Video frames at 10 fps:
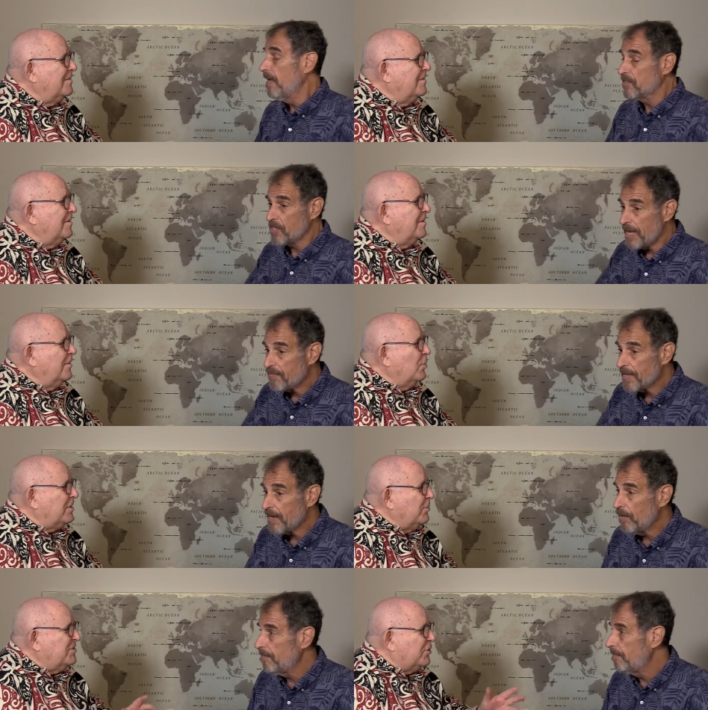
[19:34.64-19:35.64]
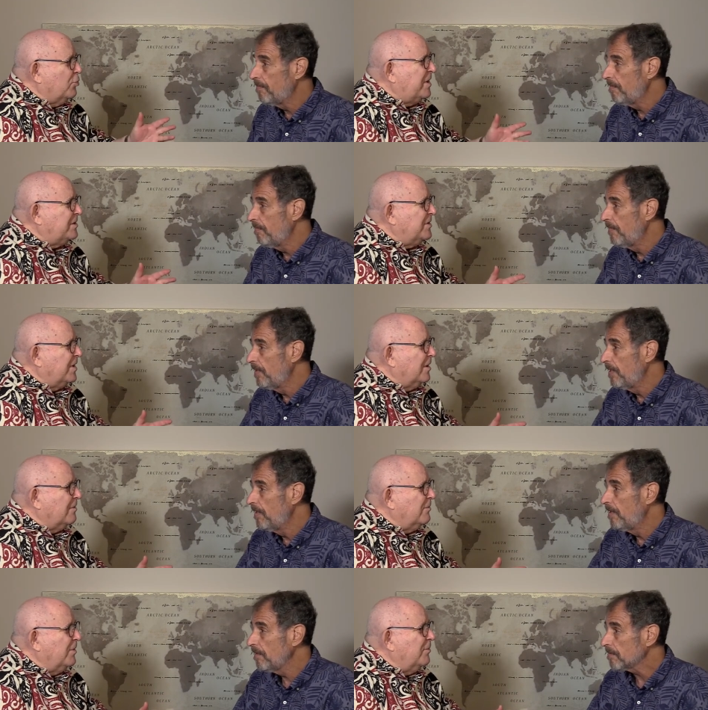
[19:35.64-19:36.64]
Speaker 1: Same thing. Well, it was agreed there.
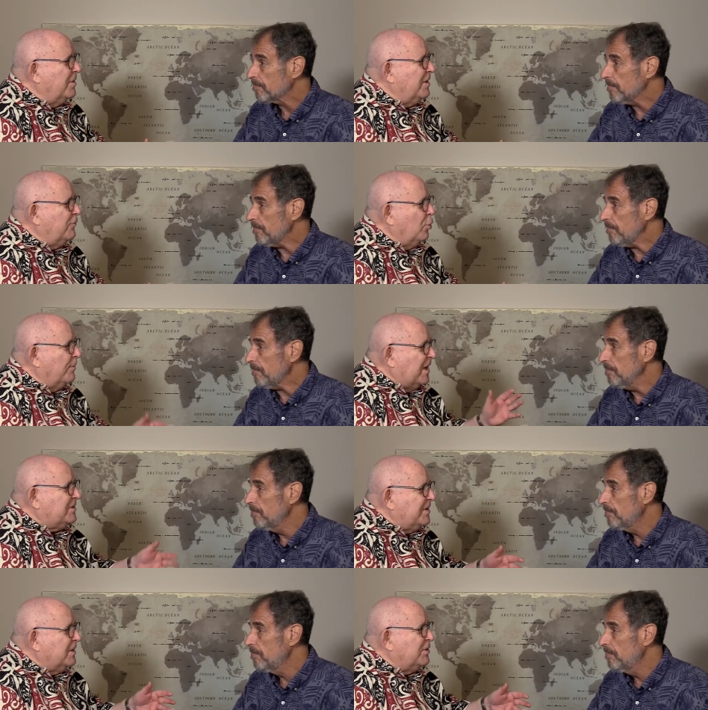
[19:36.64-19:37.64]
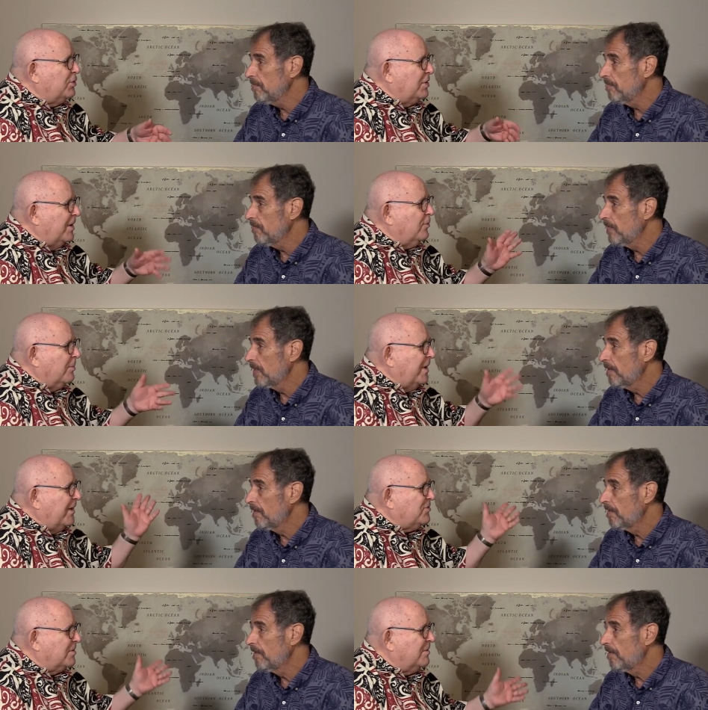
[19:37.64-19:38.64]
We give you a better deal than you could ever
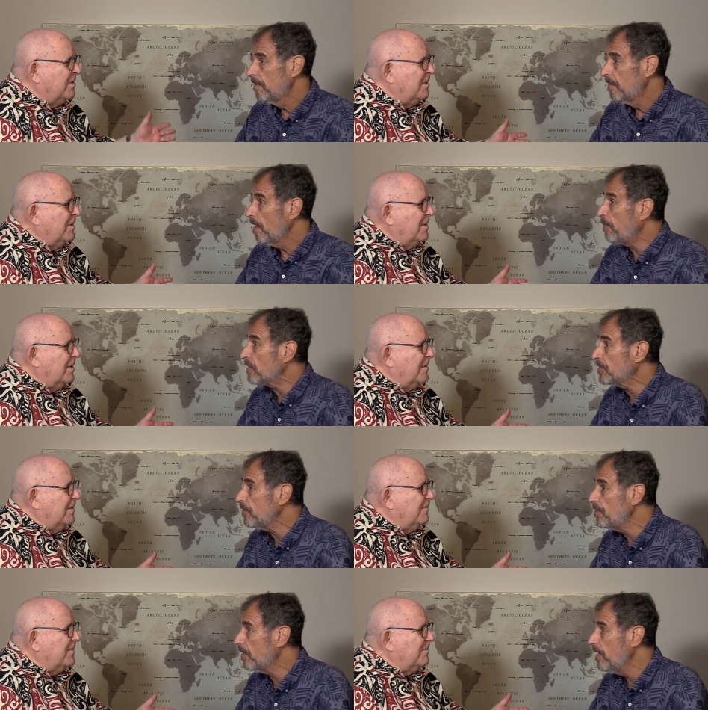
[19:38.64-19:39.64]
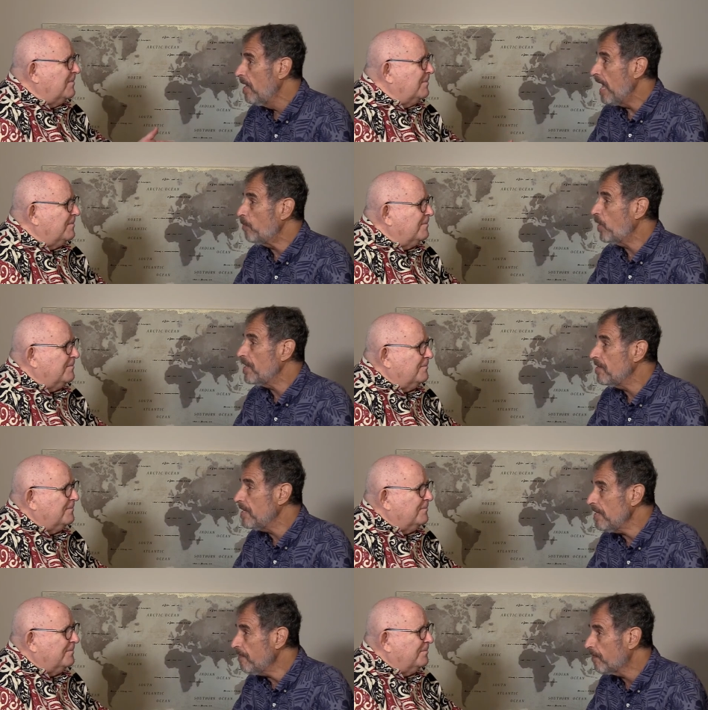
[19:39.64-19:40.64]
imagine. Better deal than you could. And what do you need
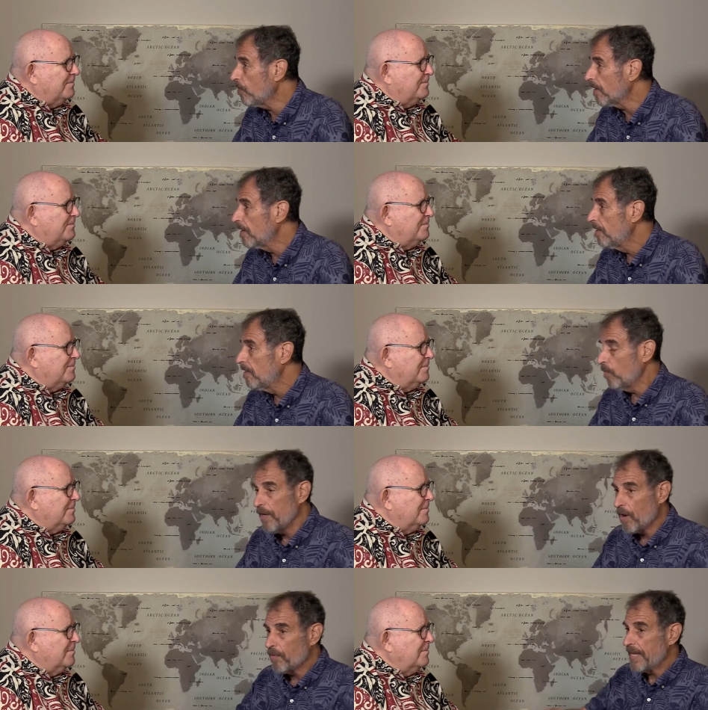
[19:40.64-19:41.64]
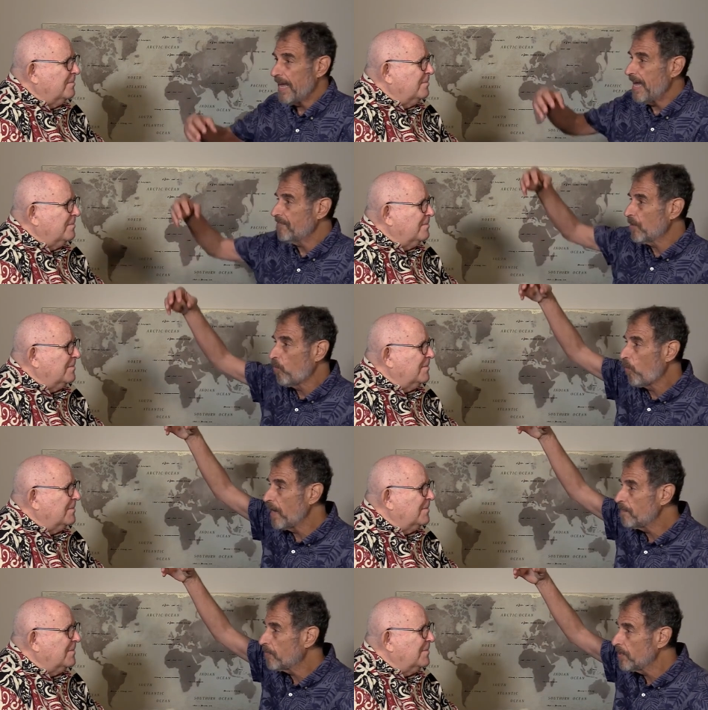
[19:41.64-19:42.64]
it for? We already have the
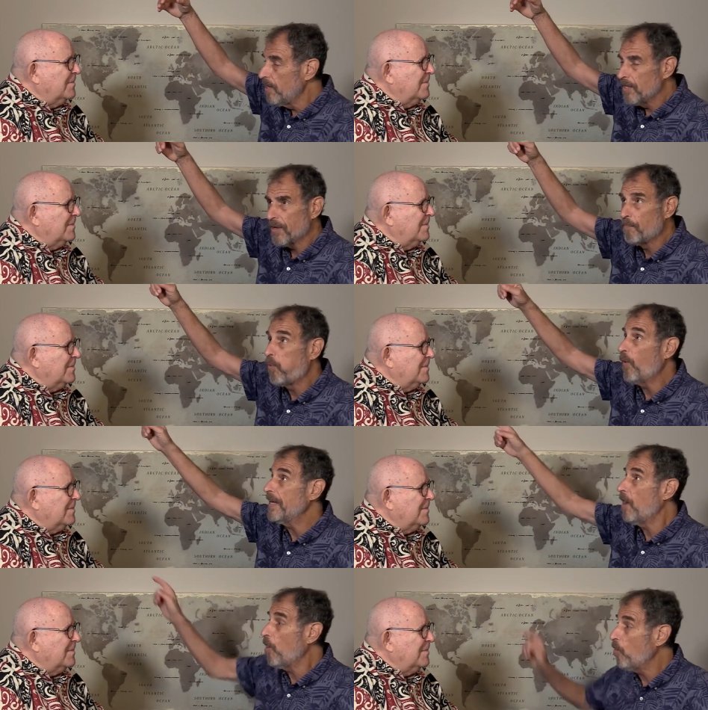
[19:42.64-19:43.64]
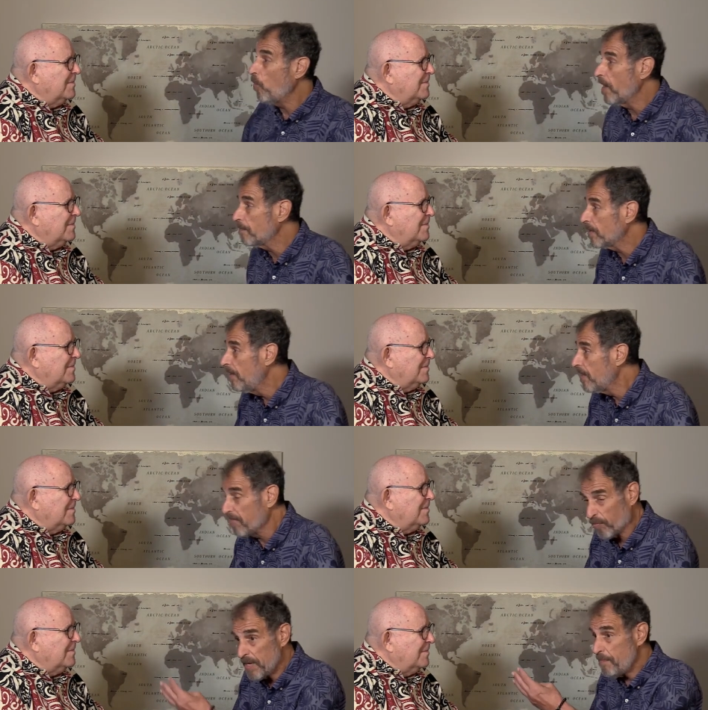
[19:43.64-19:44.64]
0.01.
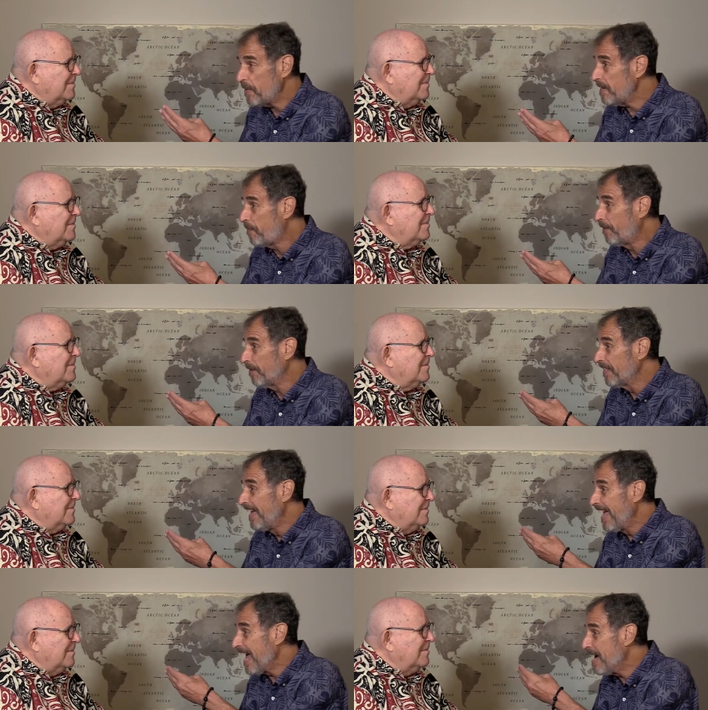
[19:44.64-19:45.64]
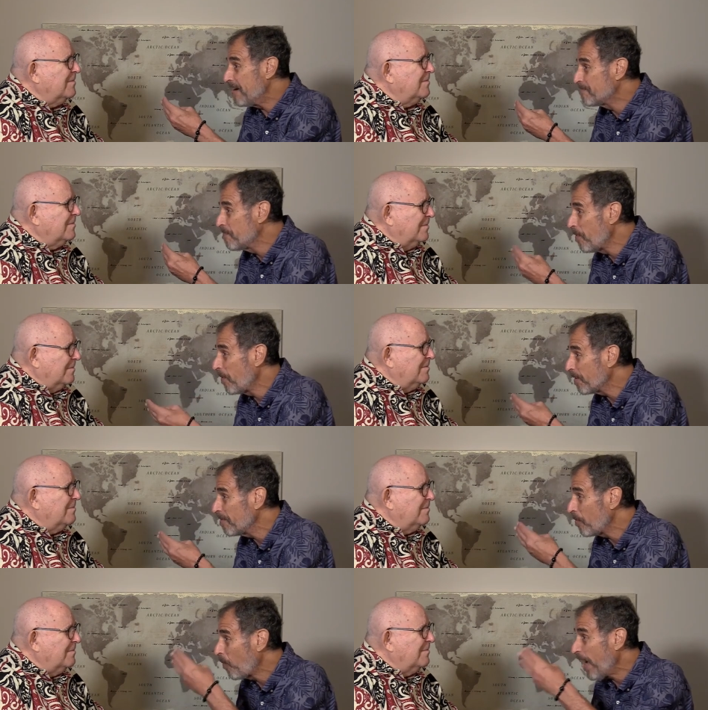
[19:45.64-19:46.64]
Three people have more
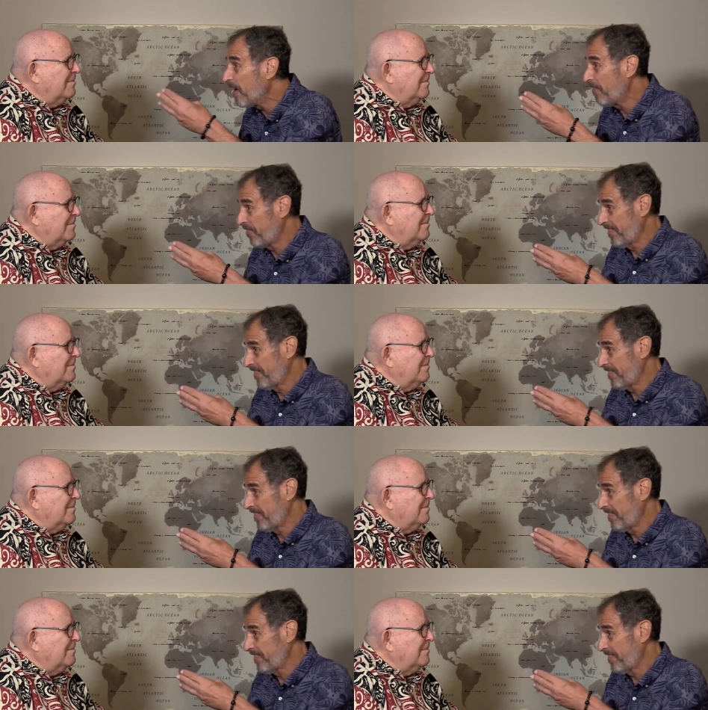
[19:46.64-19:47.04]
wealth